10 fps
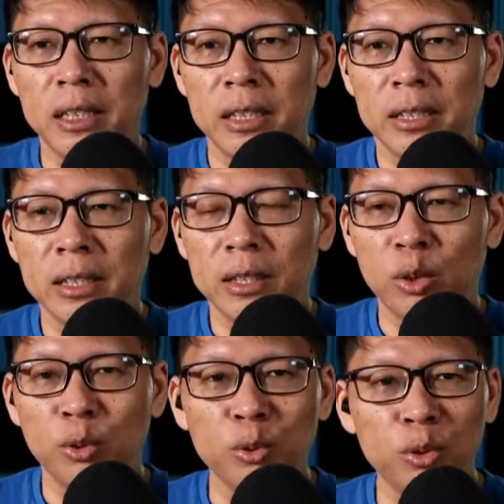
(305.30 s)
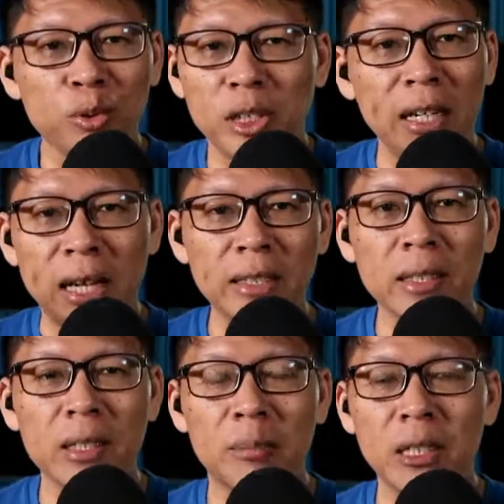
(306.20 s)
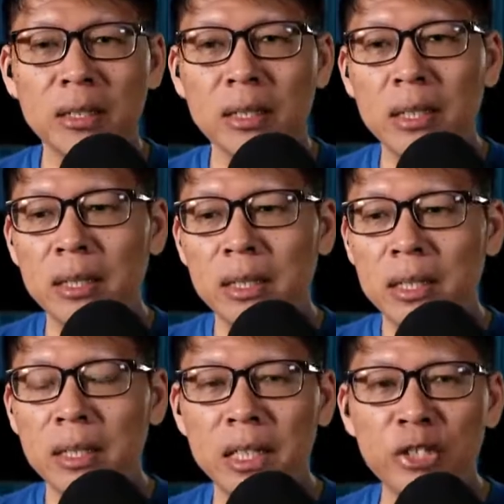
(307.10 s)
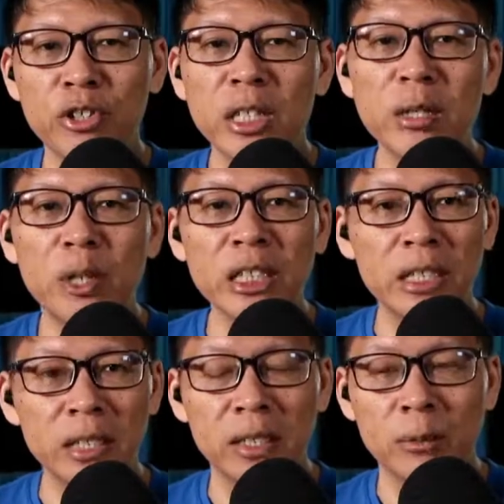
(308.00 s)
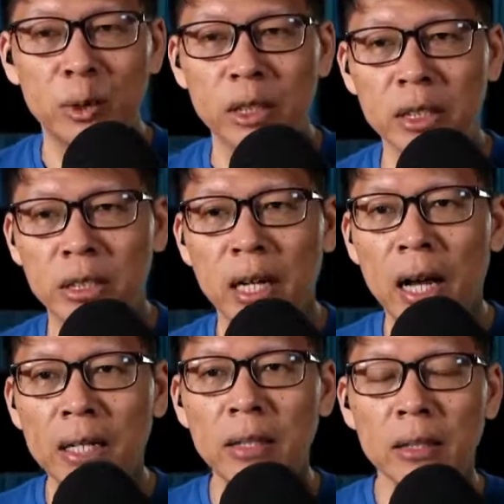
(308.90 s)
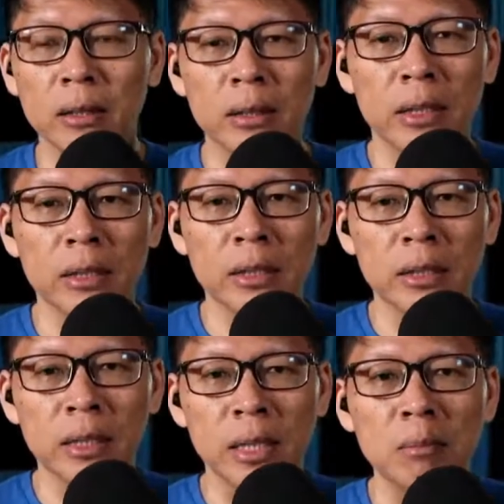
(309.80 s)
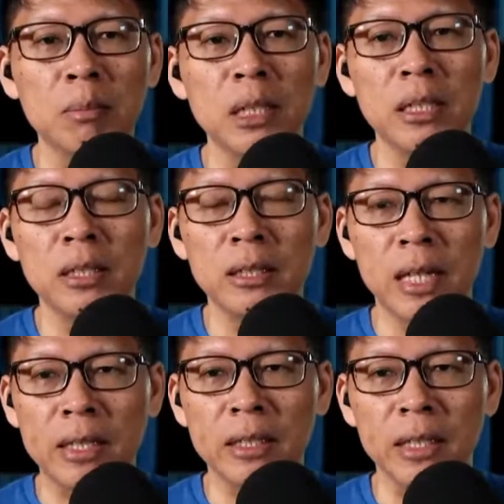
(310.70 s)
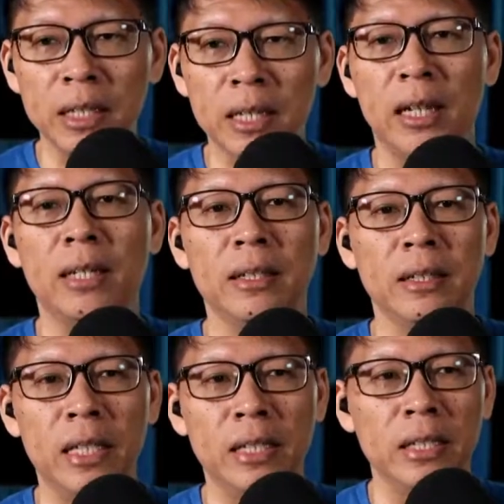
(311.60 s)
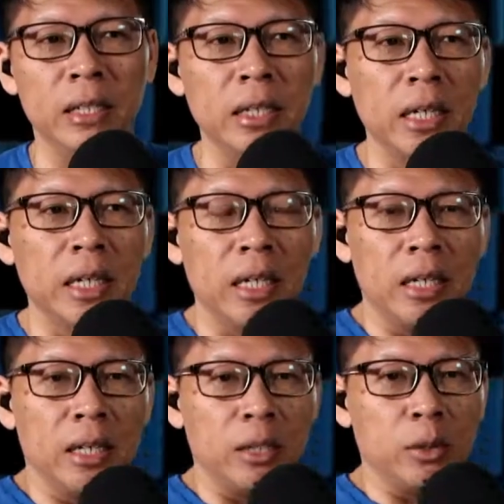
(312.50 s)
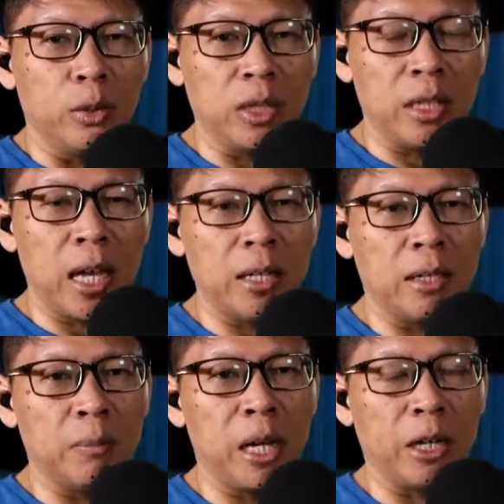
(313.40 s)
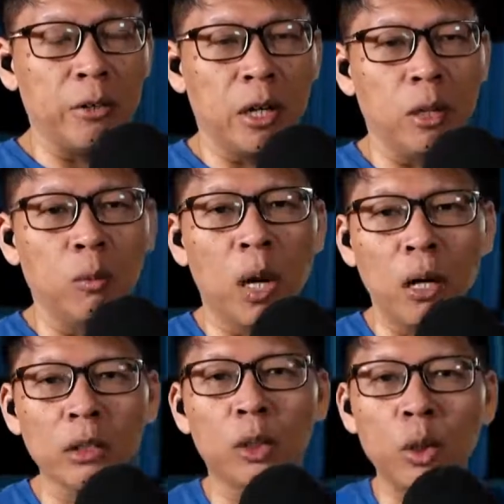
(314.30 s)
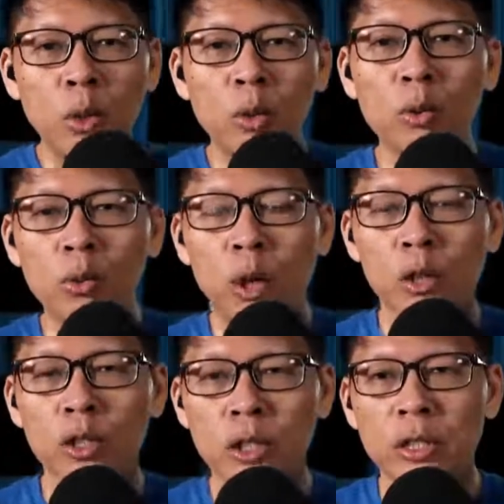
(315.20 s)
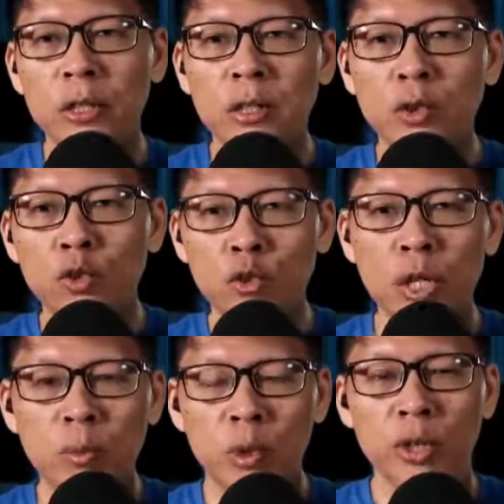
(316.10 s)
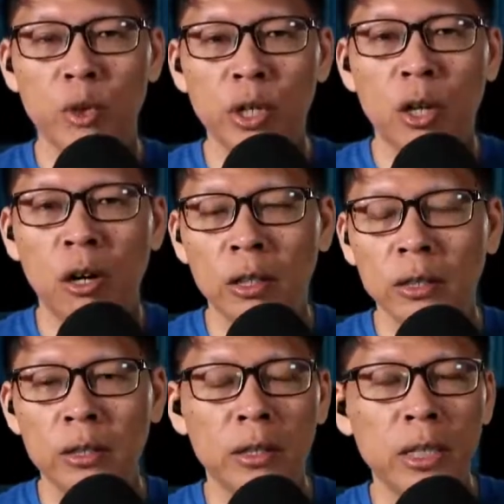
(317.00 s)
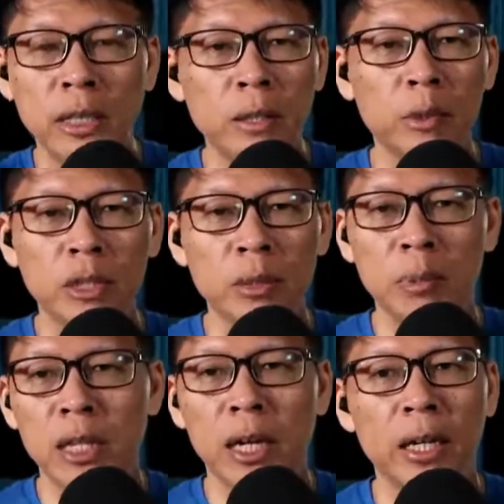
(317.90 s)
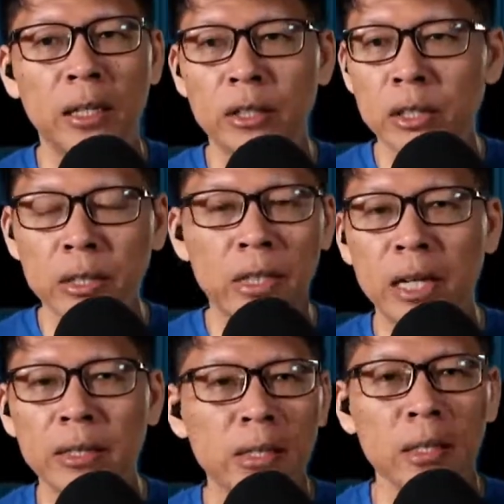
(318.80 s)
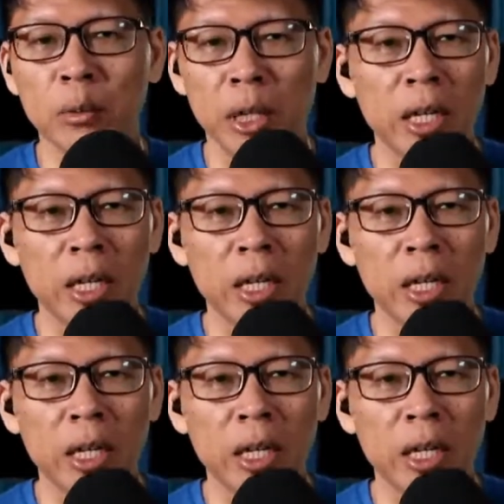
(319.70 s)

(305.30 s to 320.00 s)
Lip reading: To the letter, because he literally, what he did was he hired a scantily clad lady to stand in the background while the whole auction stream was going on. The lady was just behind and just dancing away.